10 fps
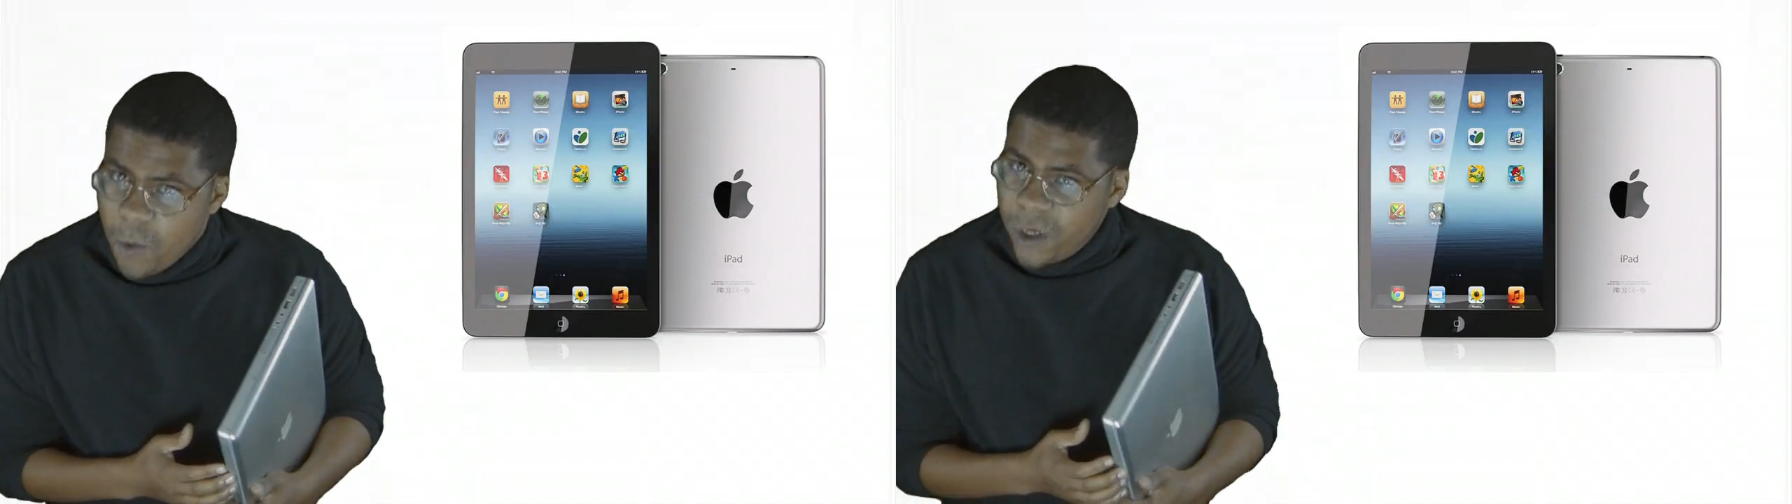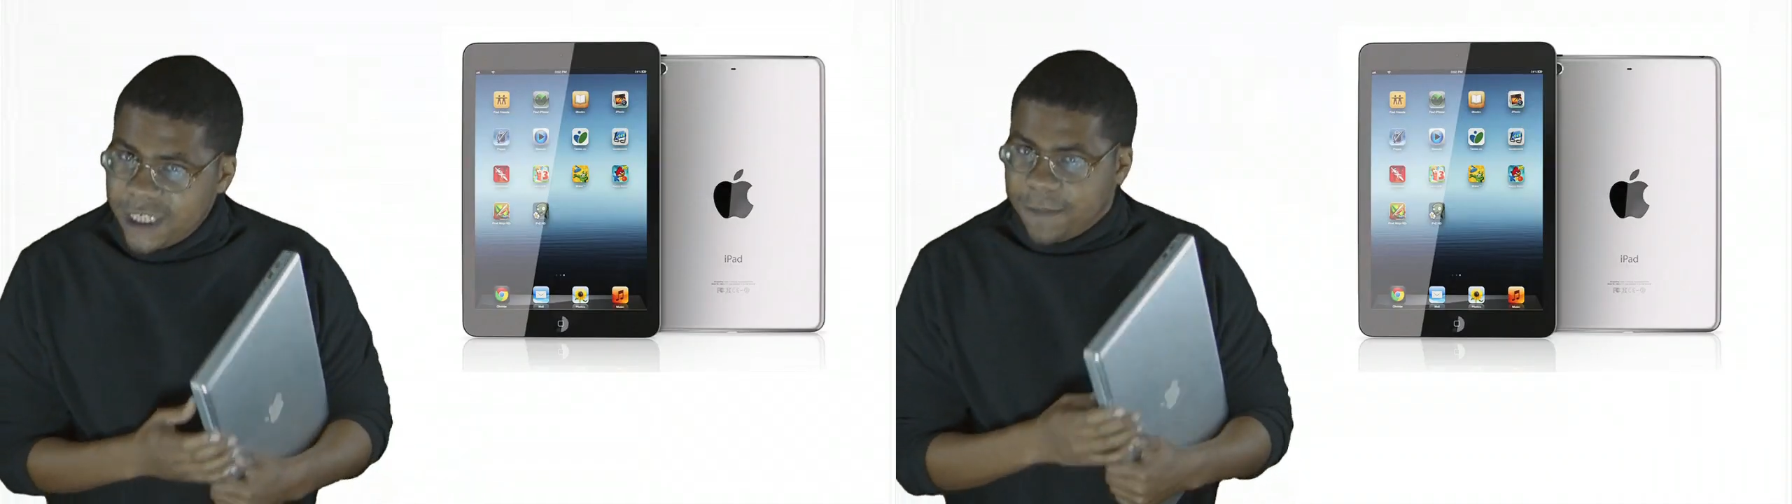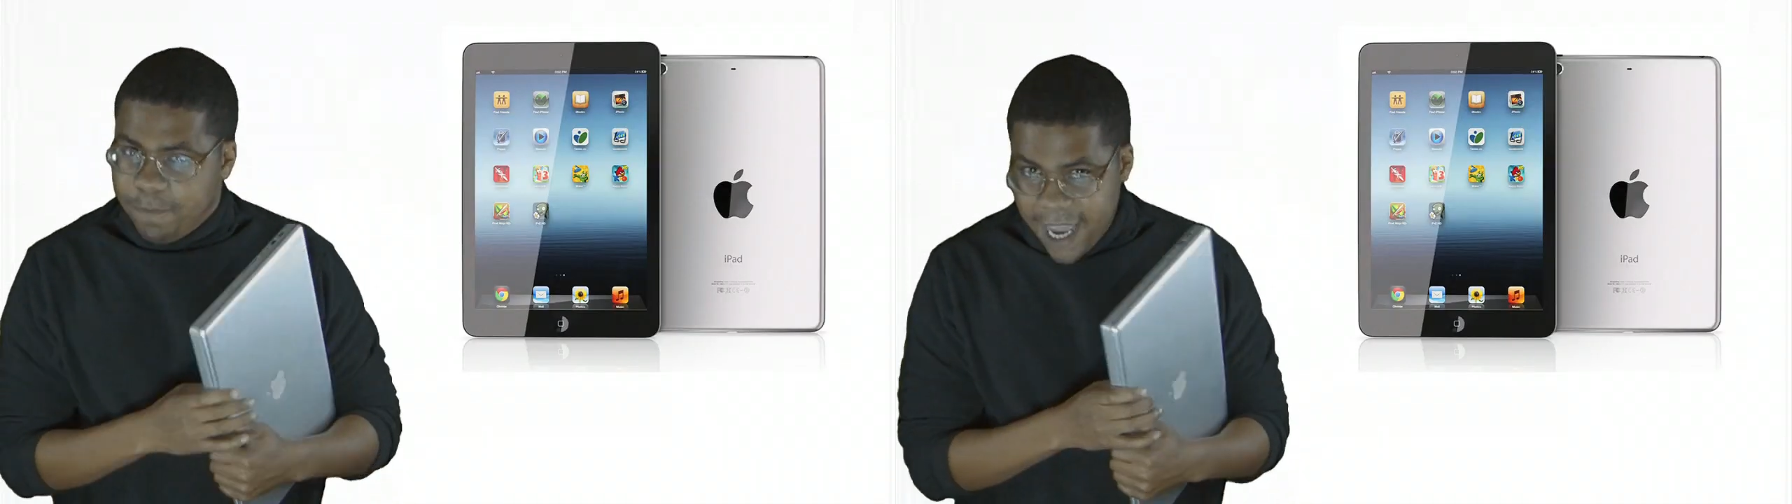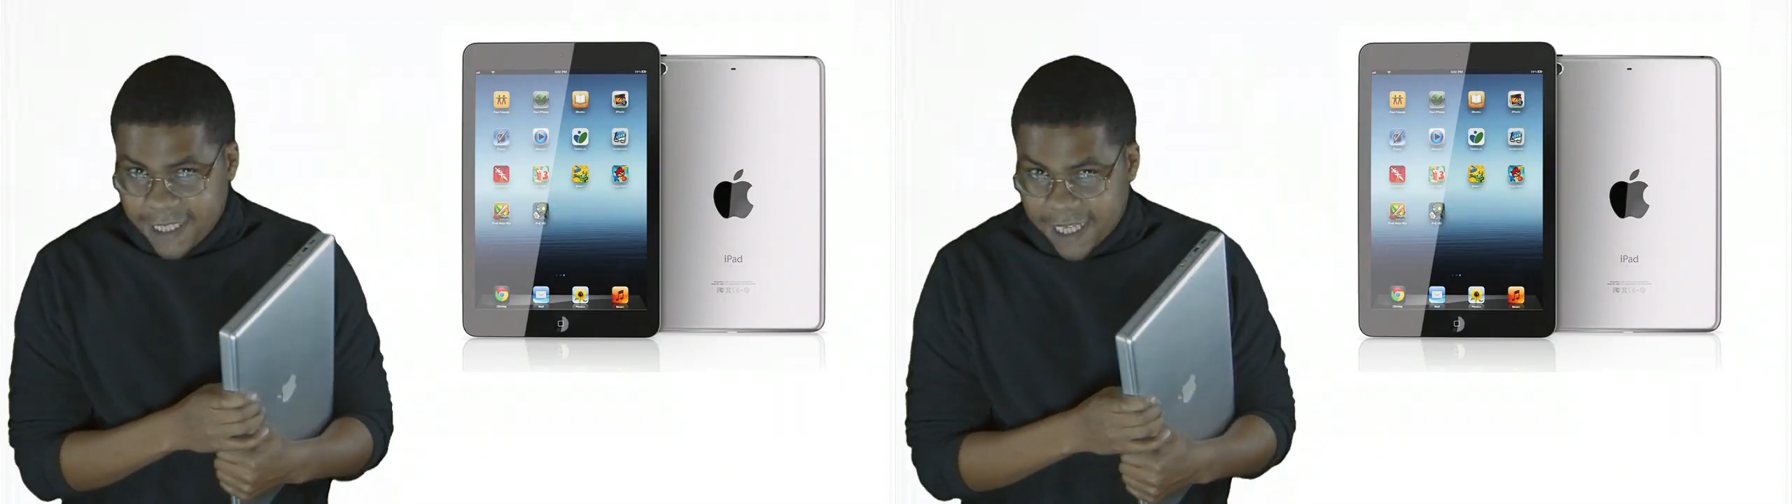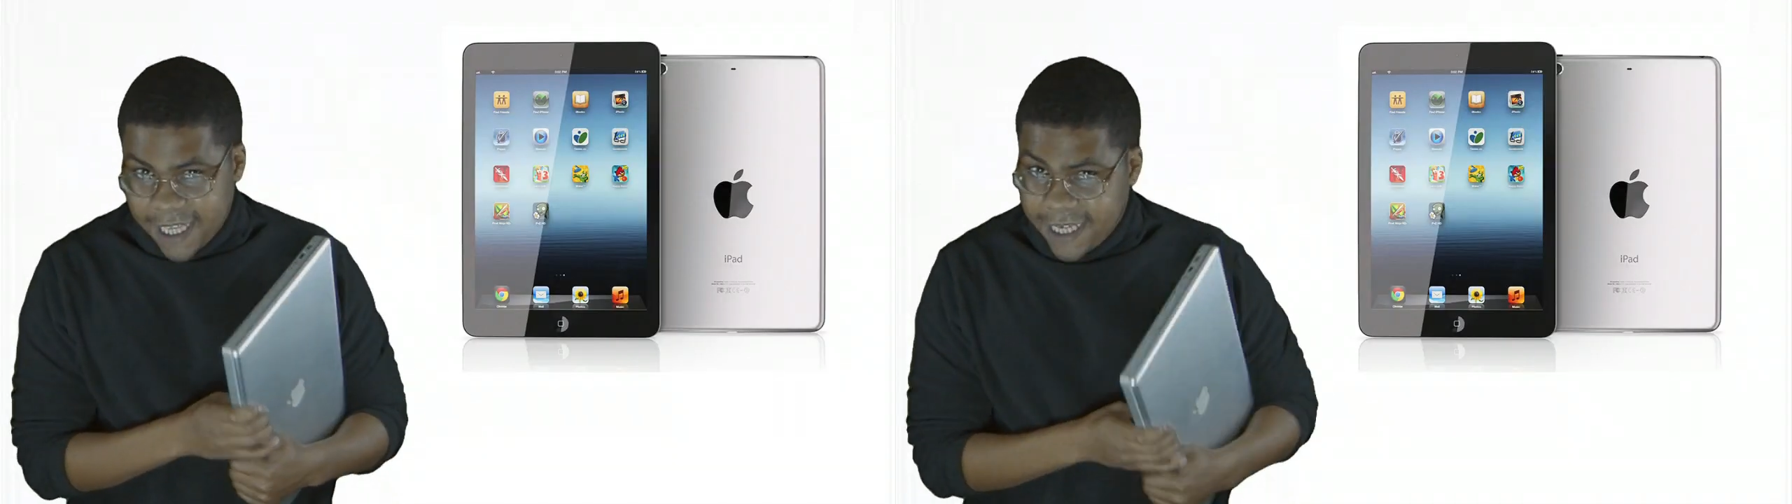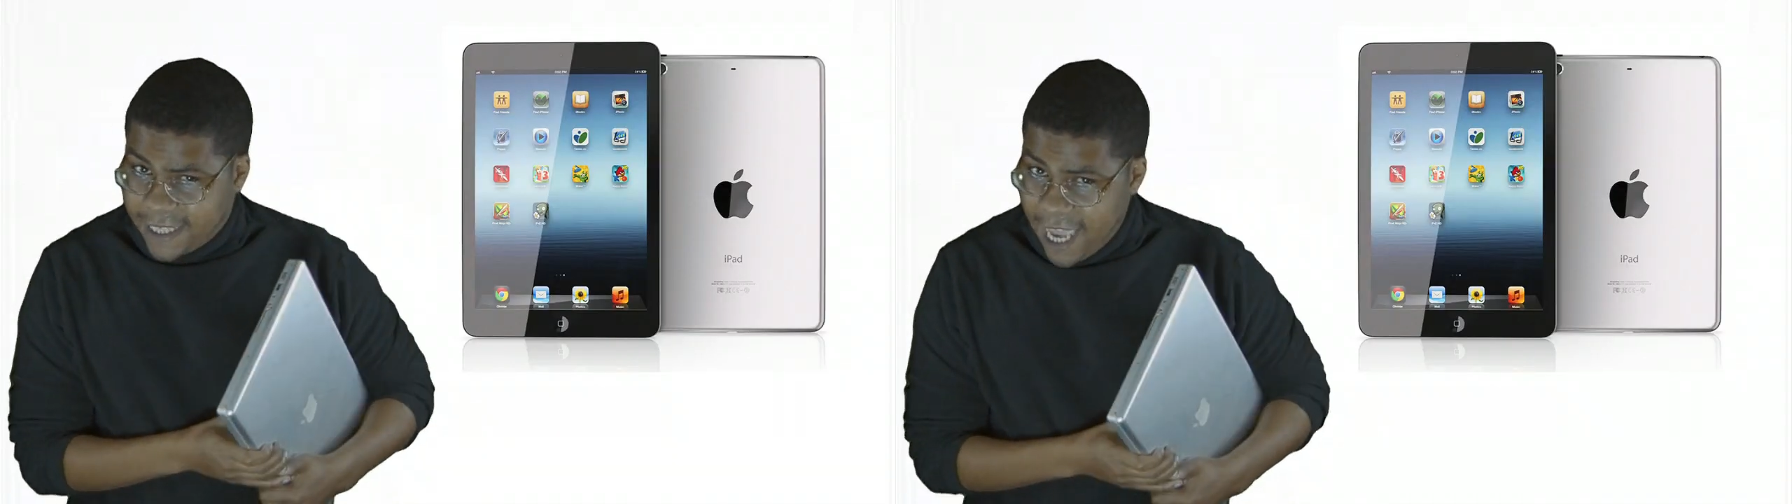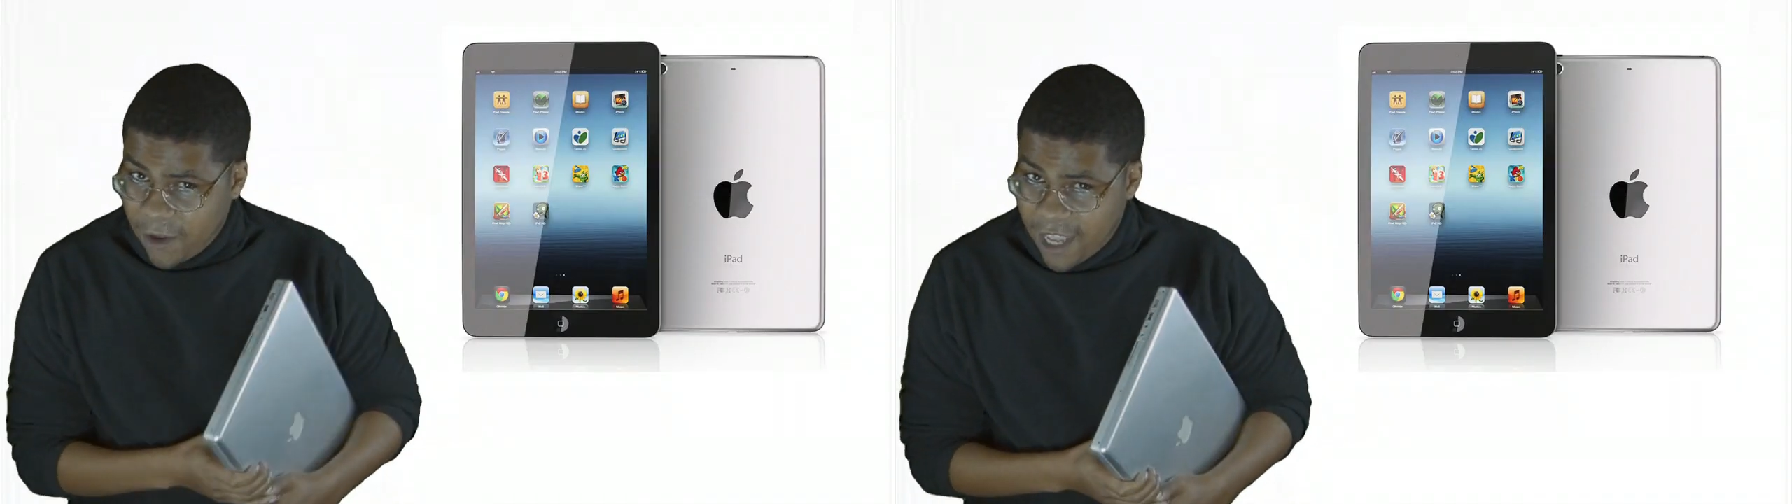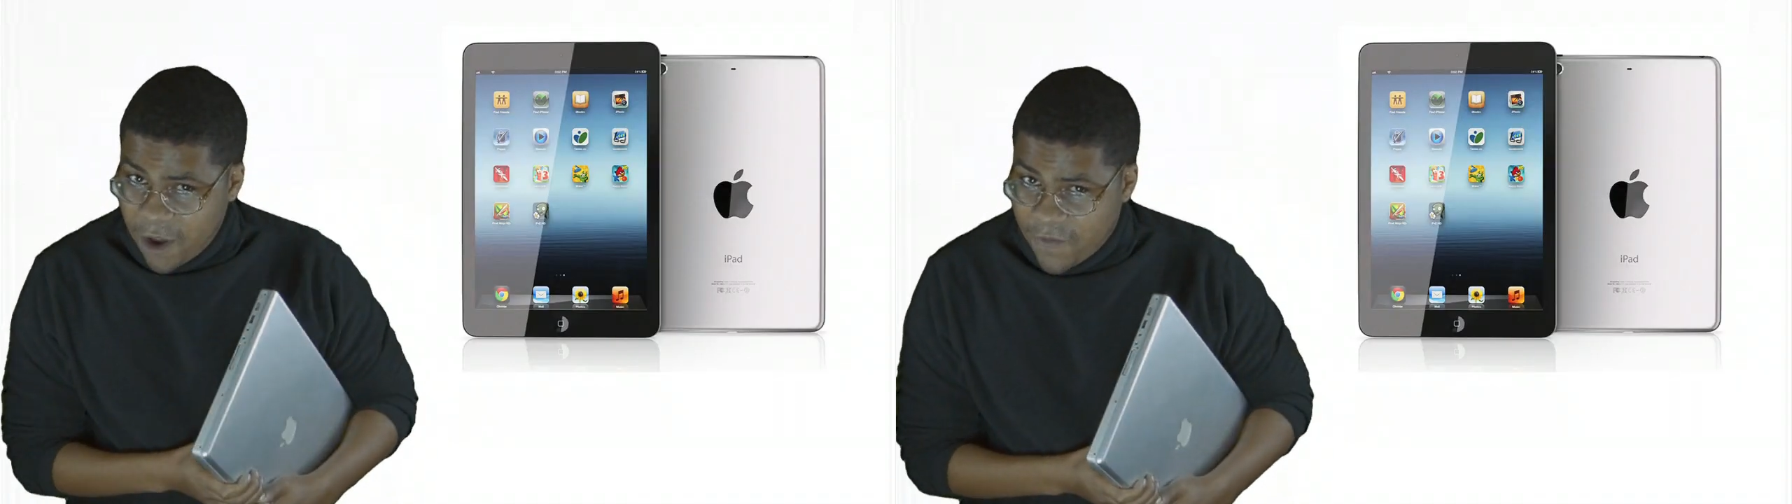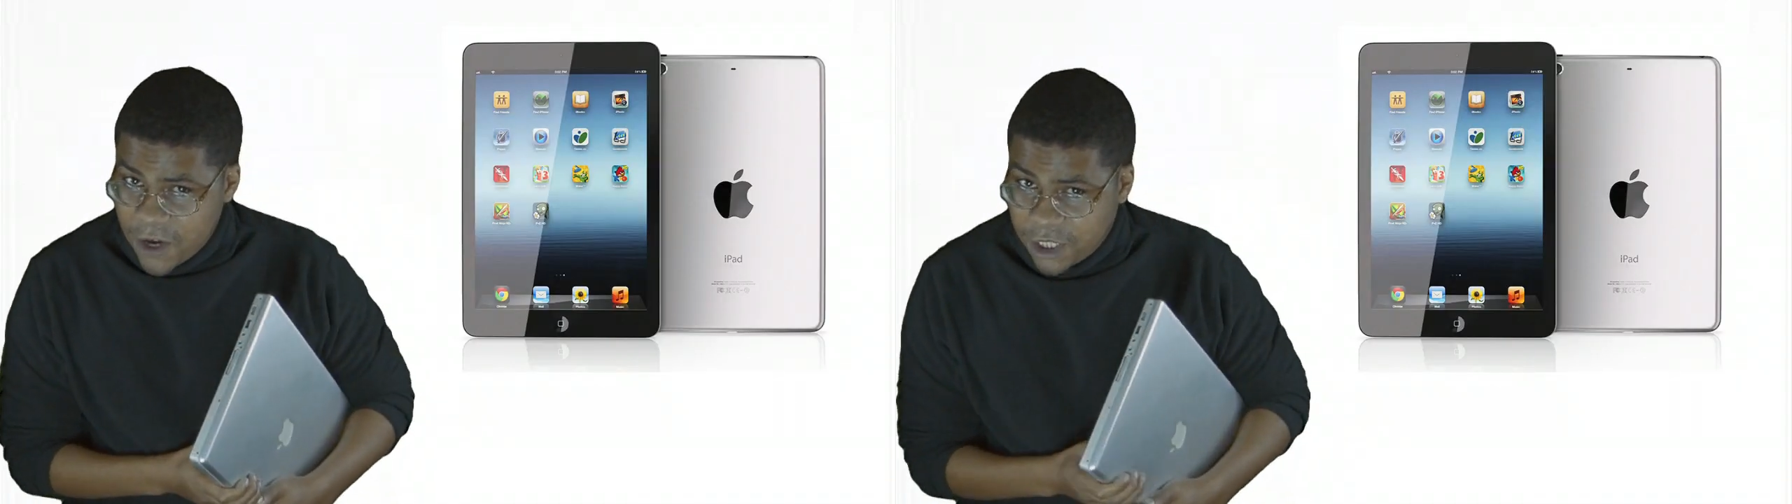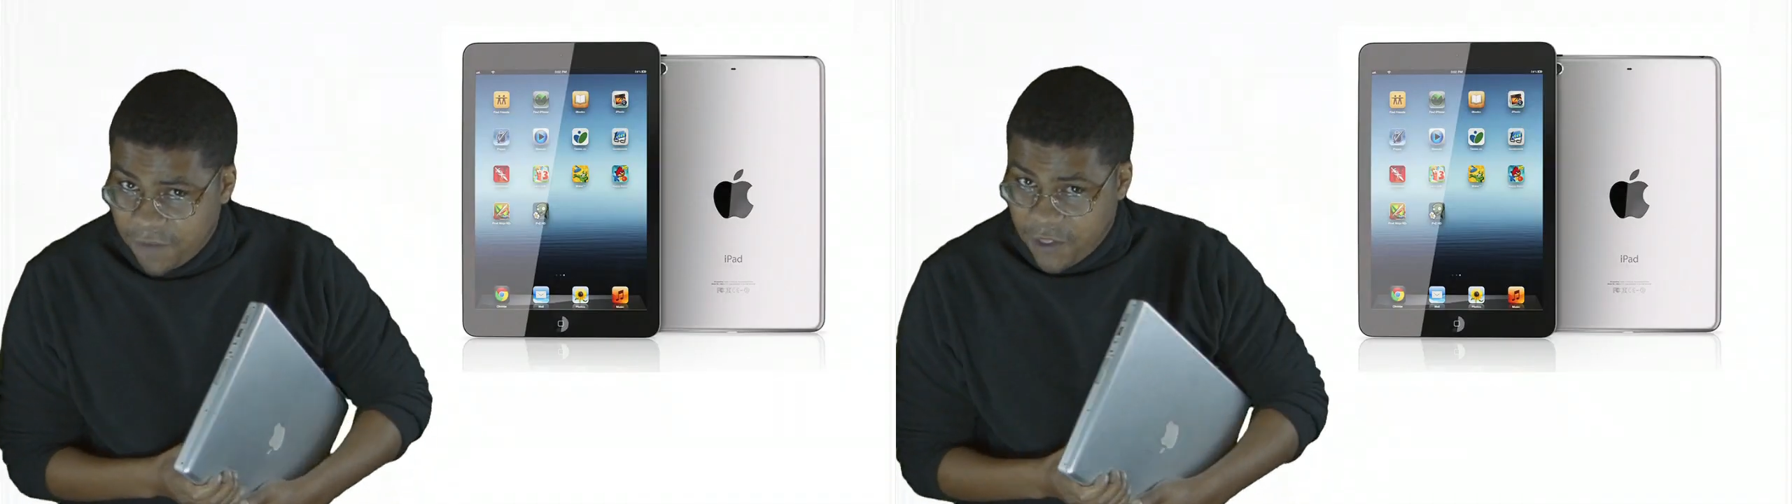which is basically a scaled-down
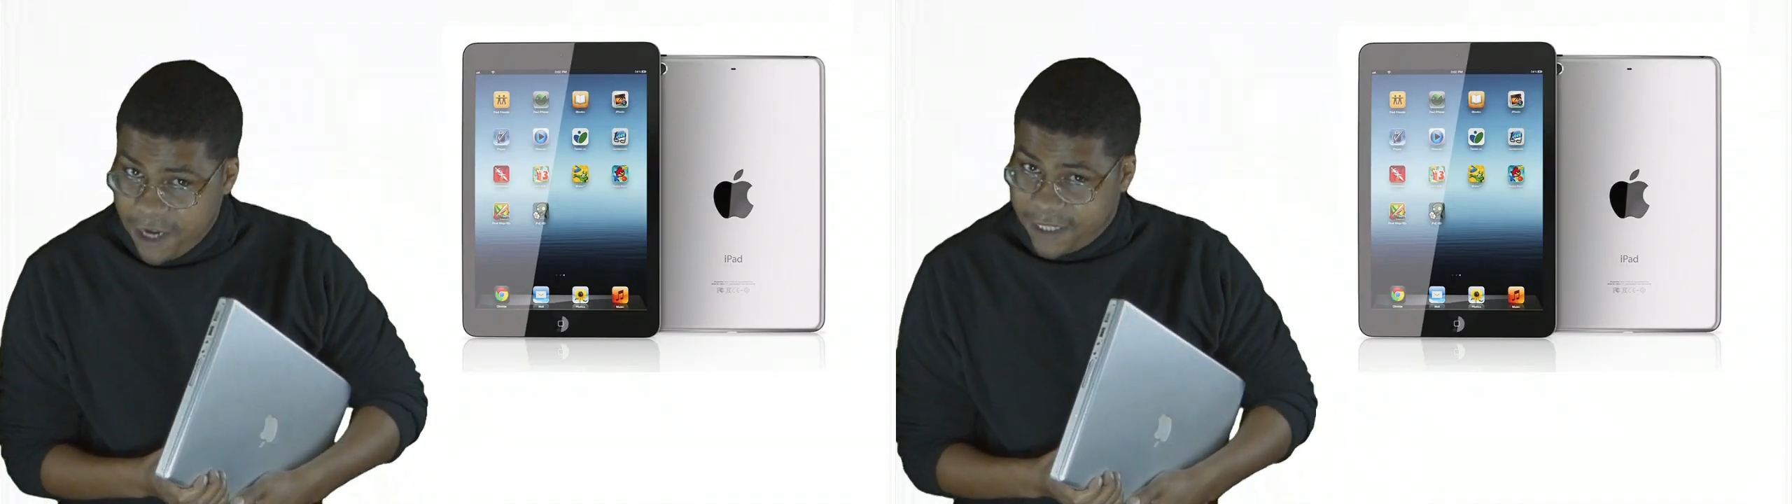version of their